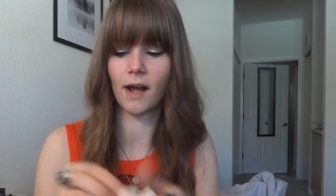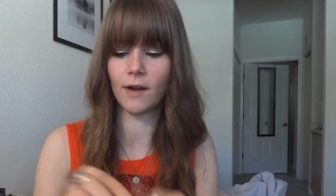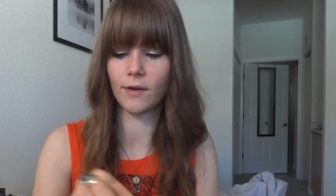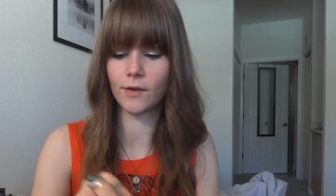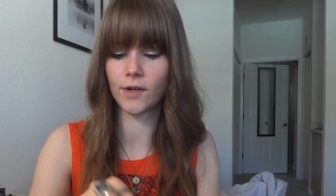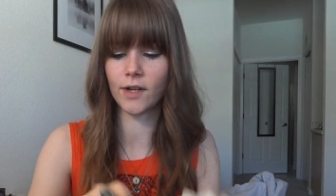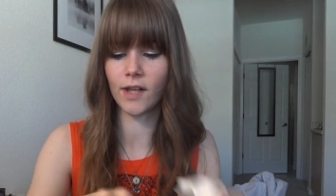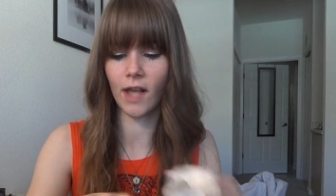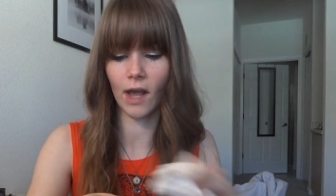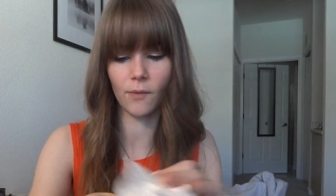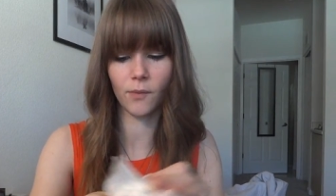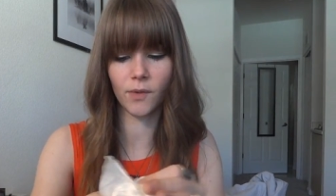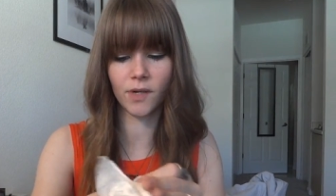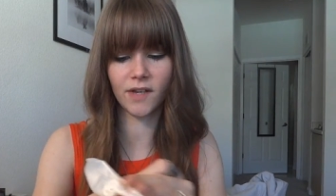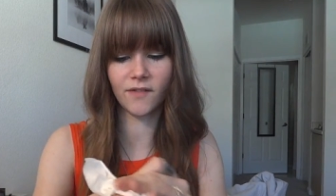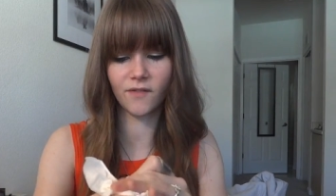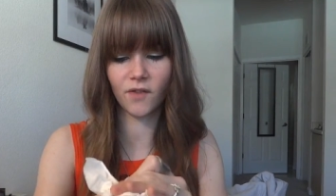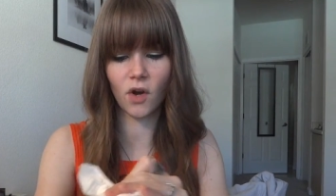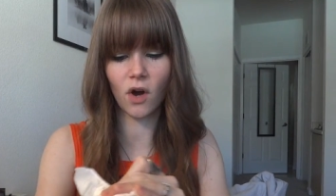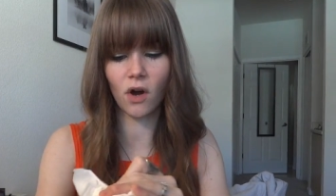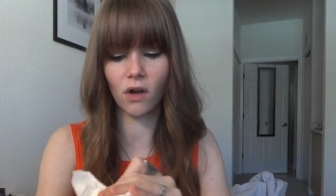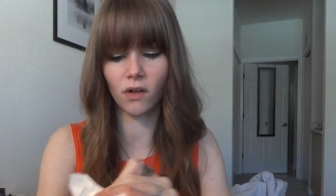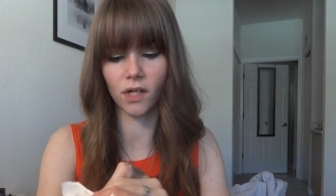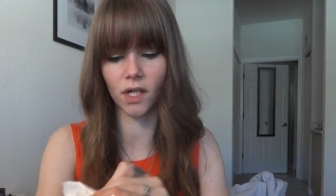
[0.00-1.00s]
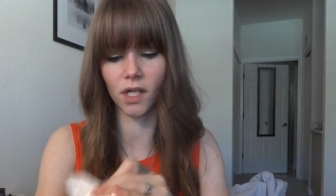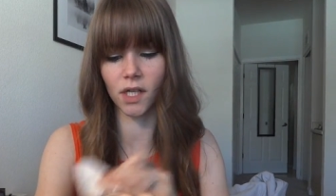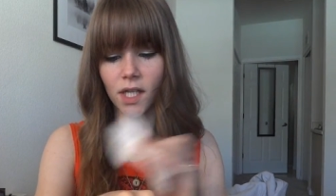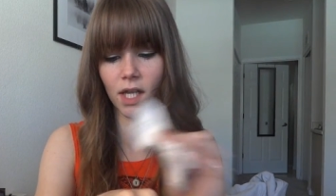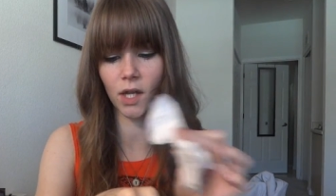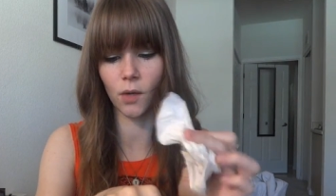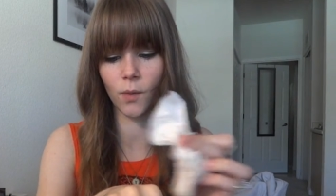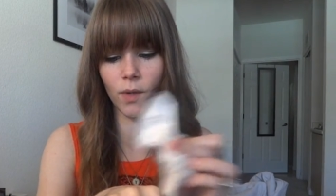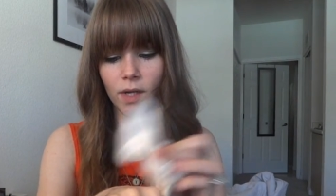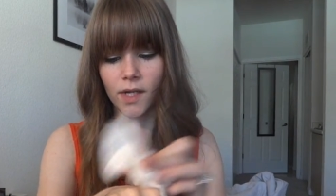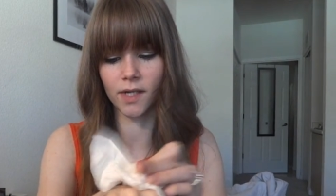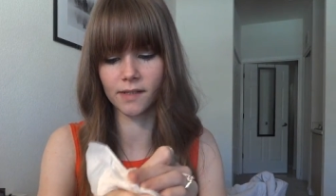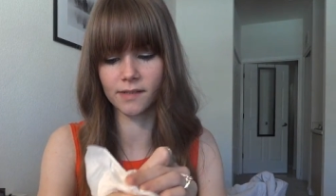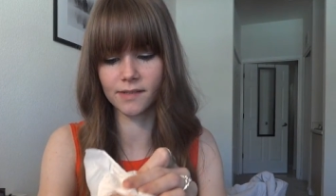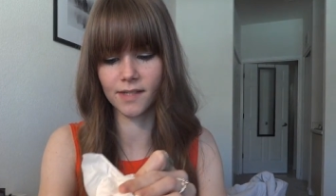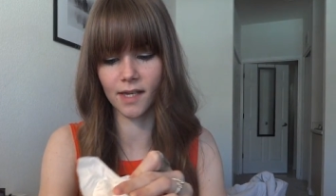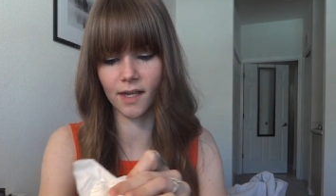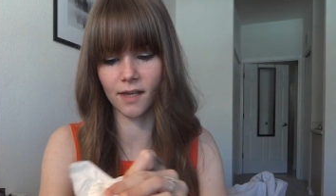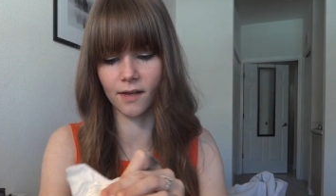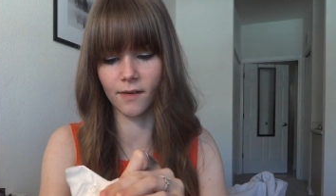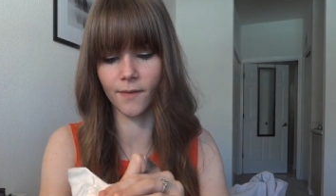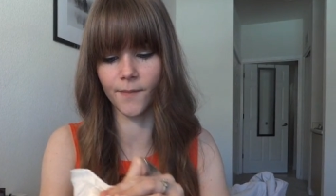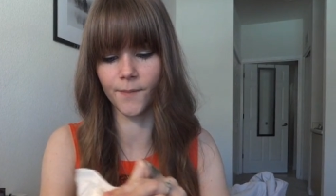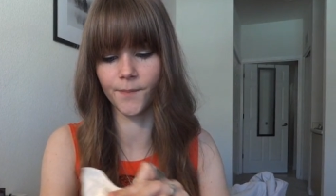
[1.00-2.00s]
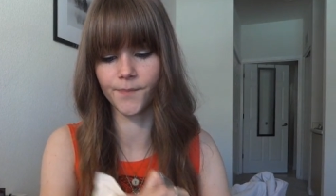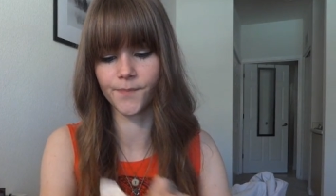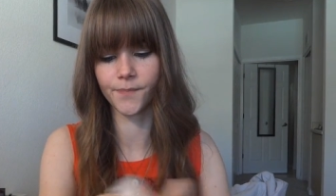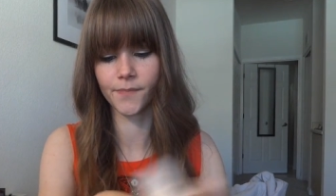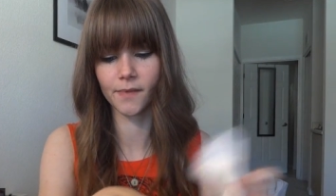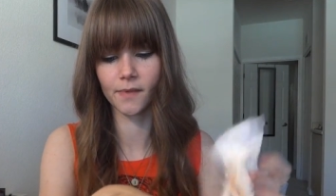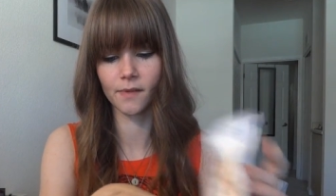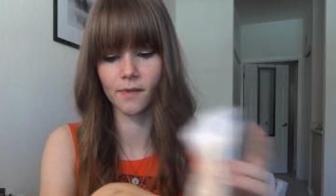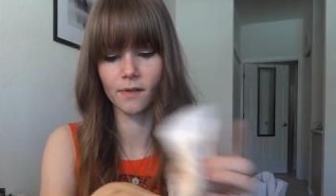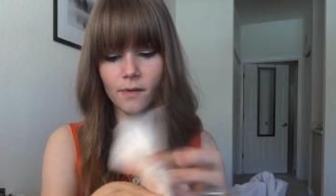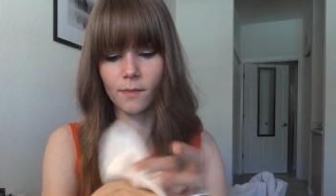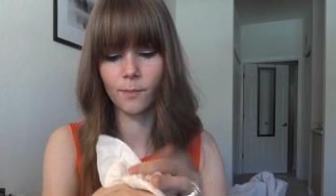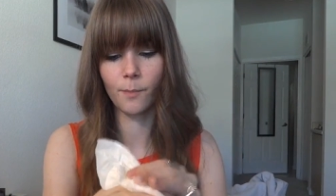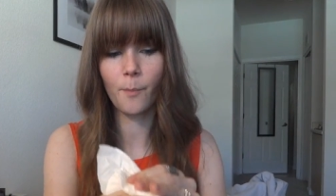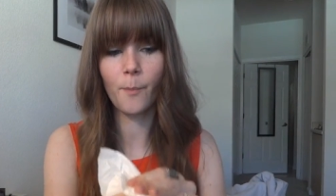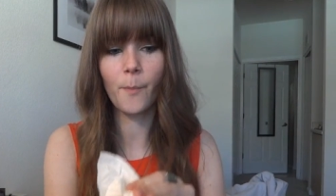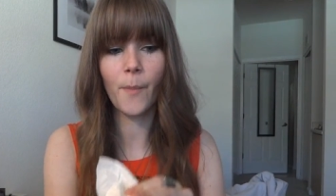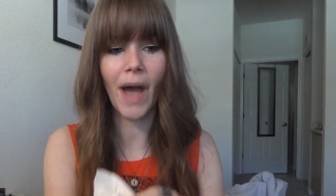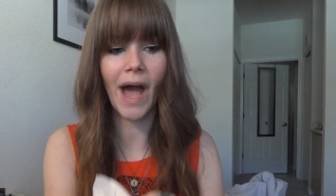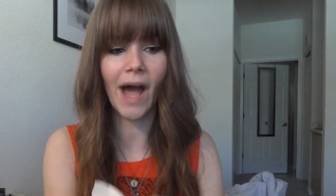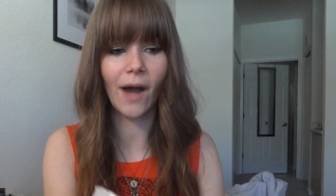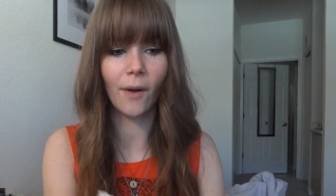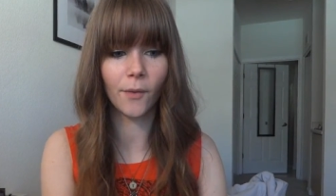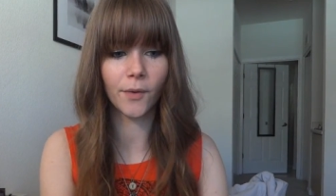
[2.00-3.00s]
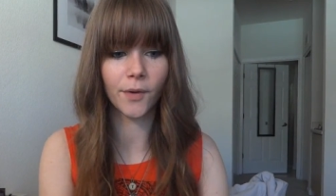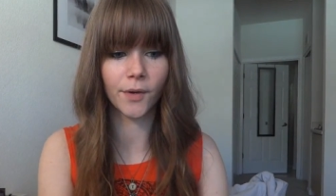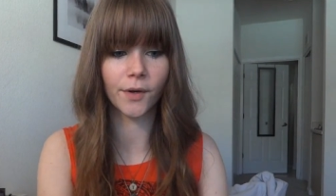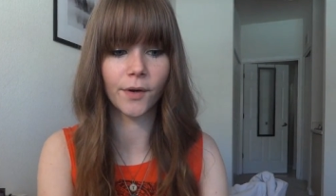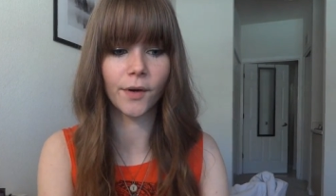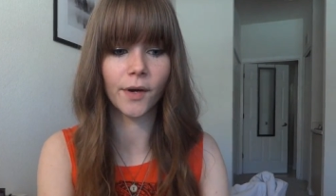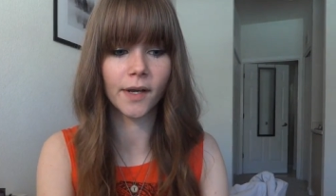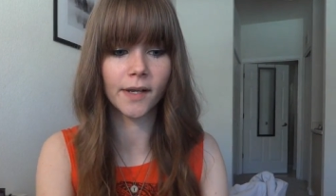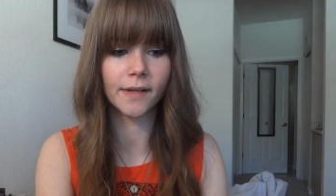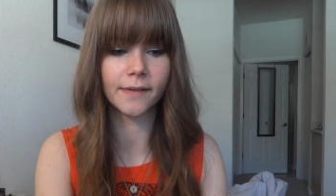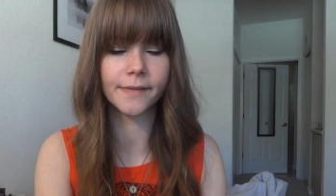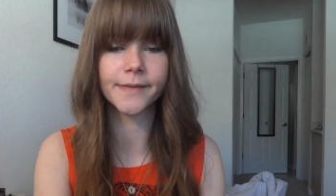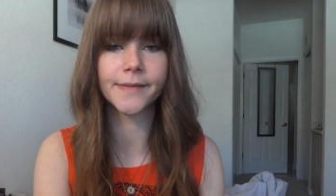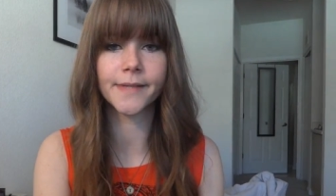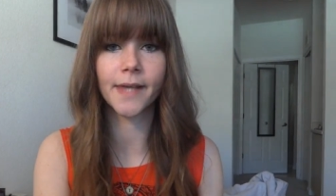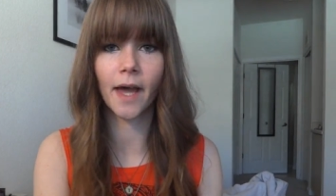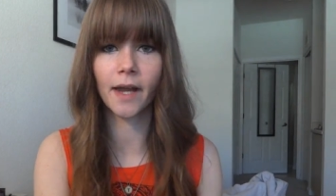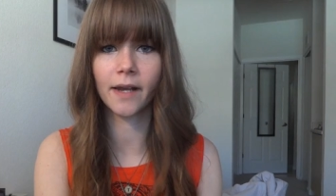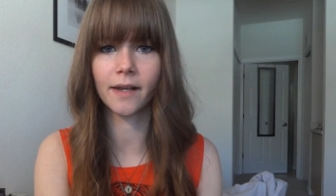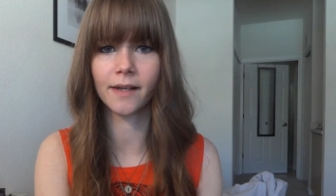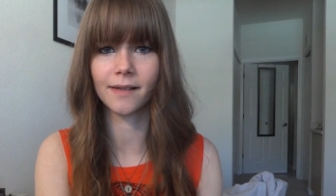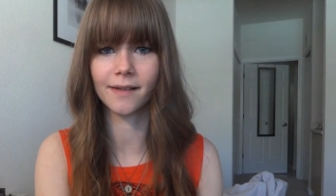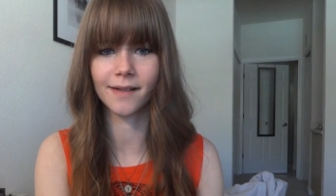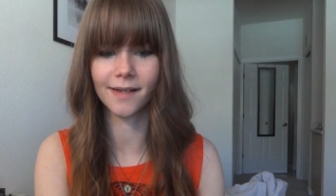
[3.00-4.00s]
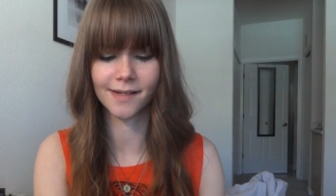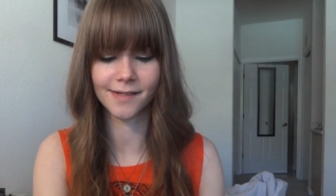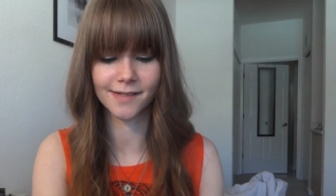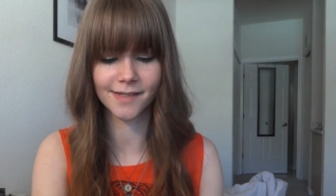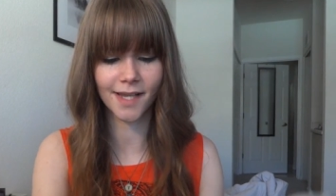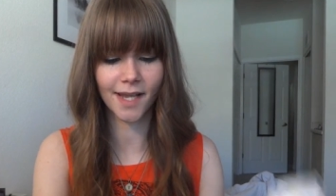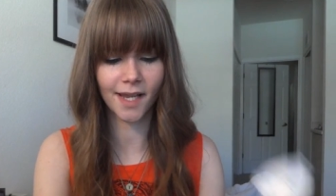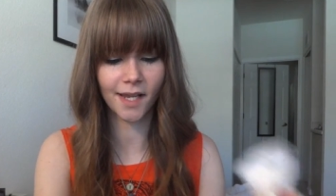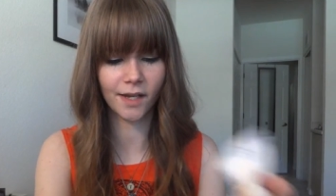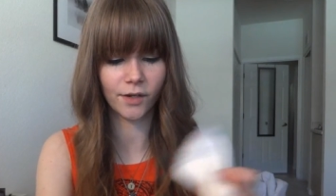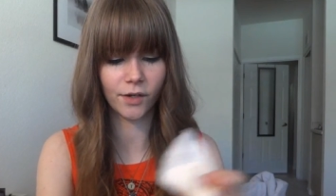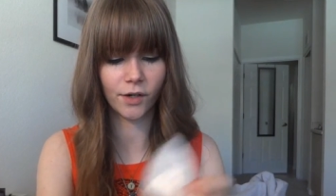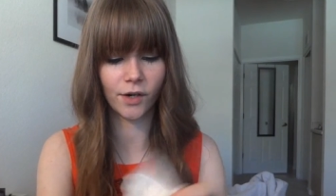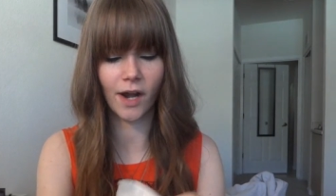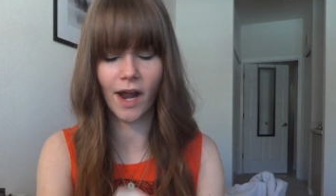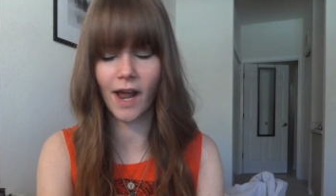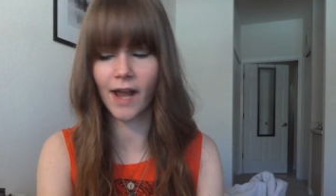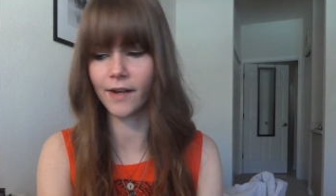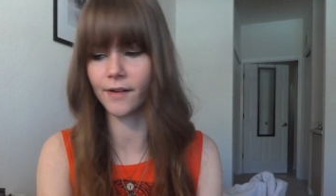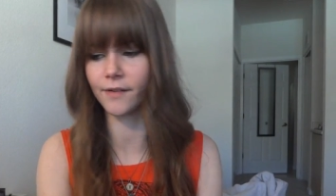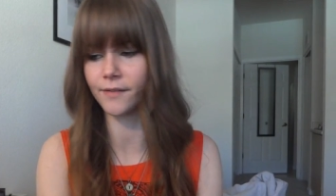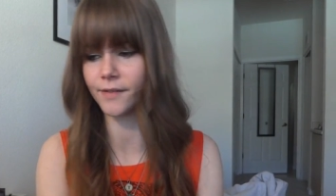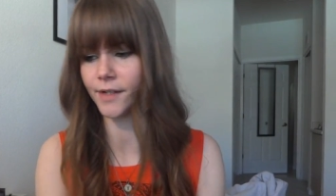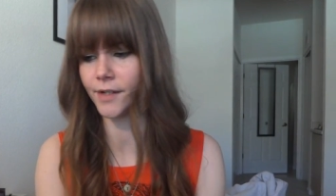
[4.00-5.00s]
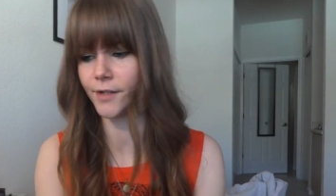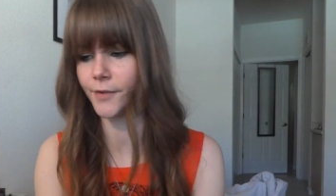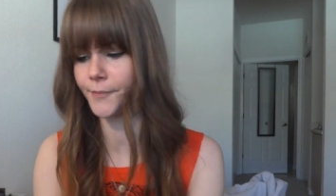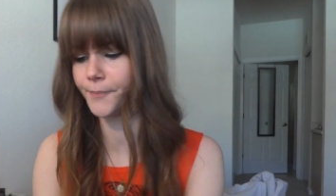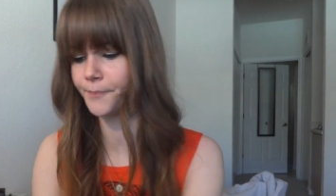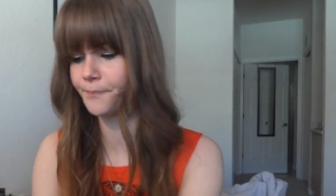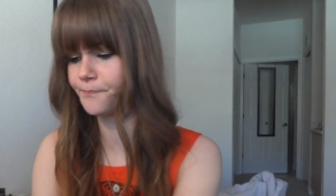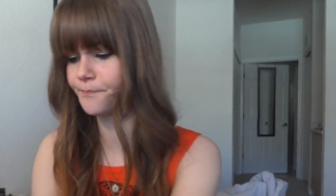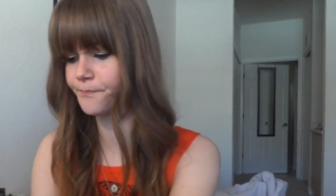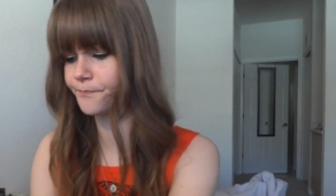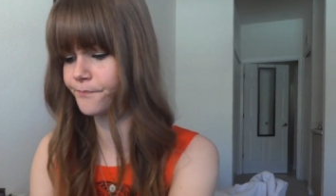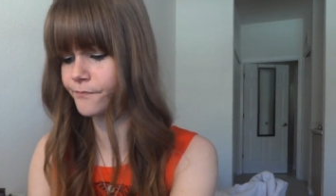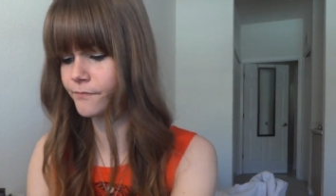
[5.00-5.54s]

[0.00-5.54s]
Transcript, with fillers: I don't, I wouldn't even call it a liquid. It's like a powder inside a container. I don't know.